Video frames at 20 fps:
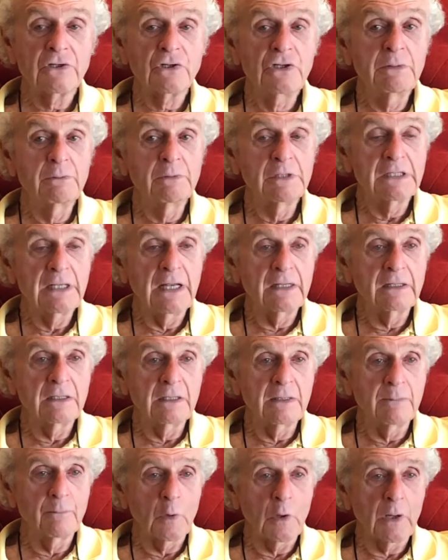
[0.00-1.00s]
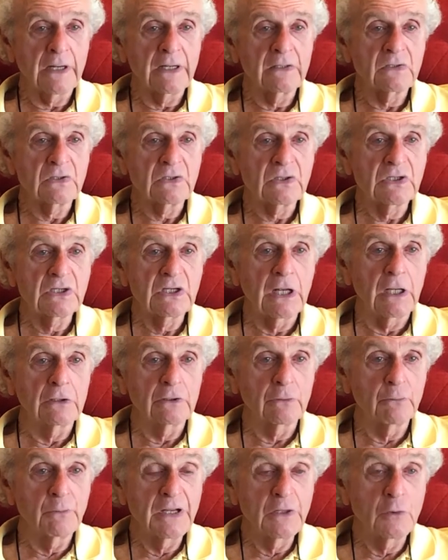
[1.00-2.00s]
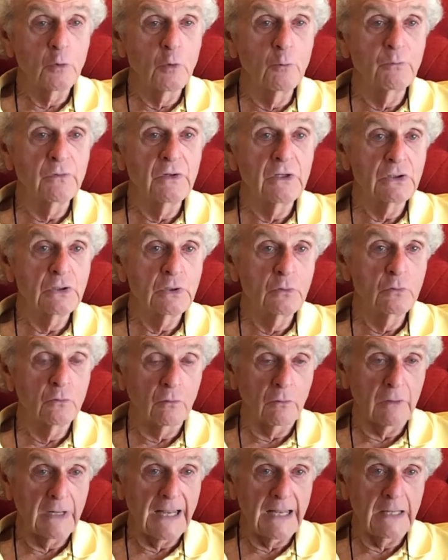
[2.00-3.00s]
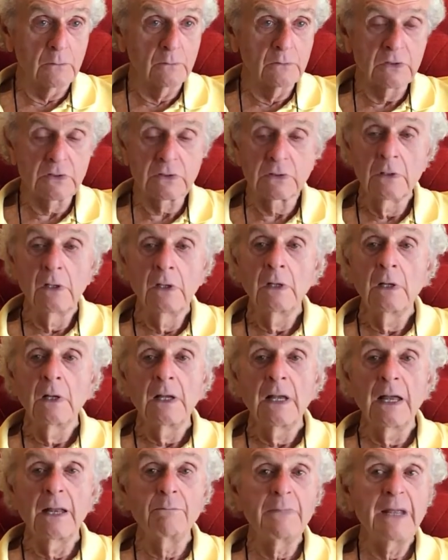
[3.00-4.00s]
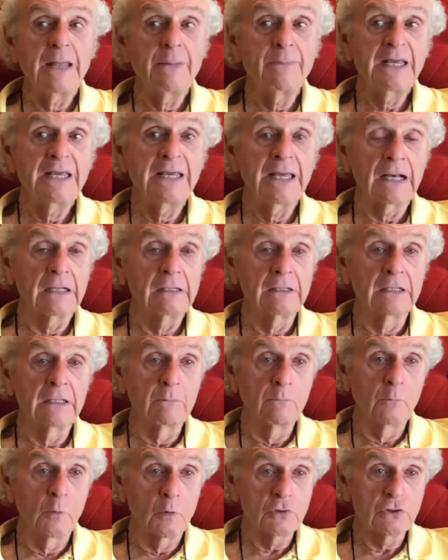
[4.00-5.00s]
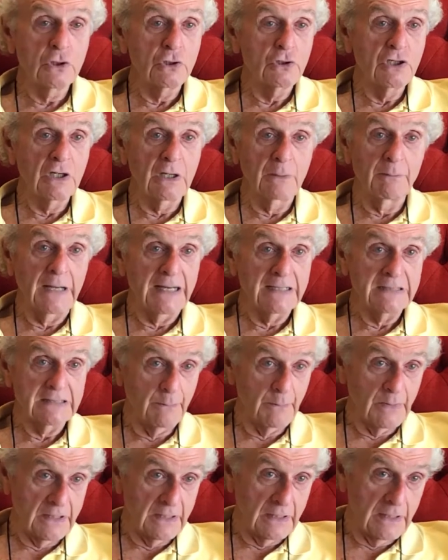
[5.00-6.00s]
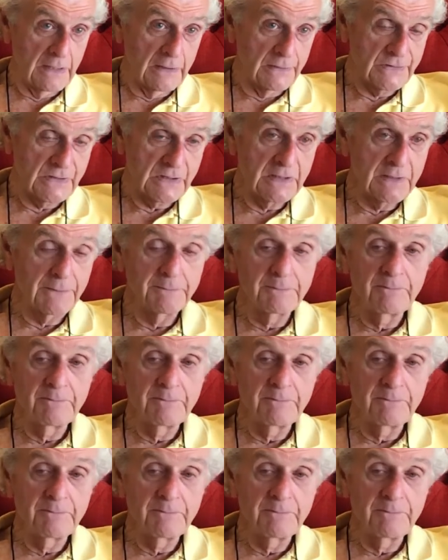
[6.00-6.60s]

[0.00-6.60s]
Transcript: she would take to the market to sell to recoup the 2 crowns and maybe get a little more so she could buy something else.